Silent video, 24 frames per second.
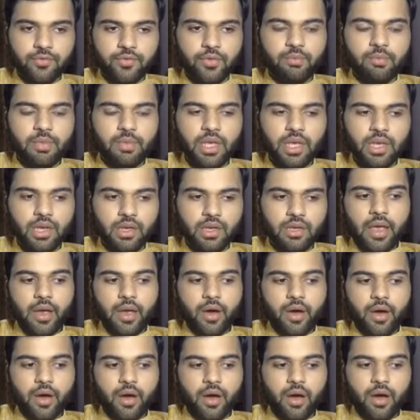For me,
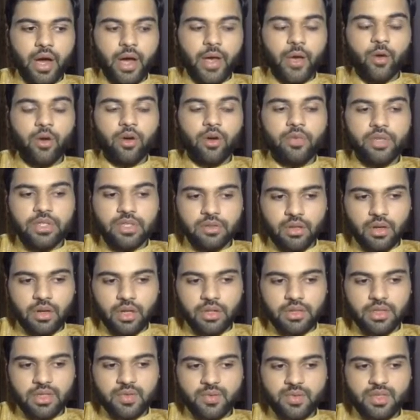I always
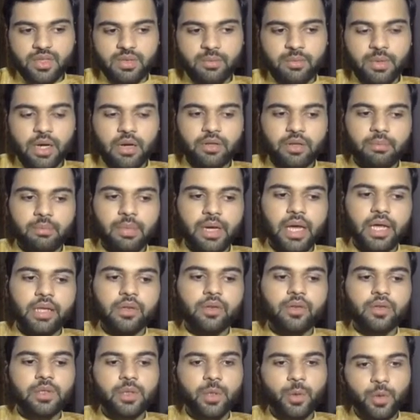thought this was about a man
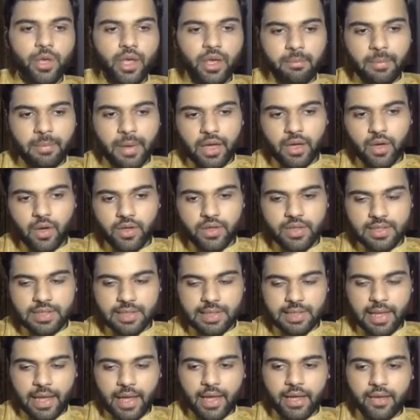who's looking back on
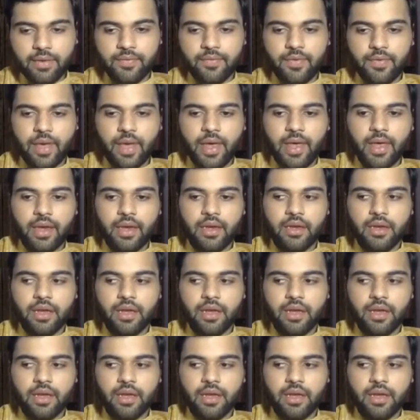his life, and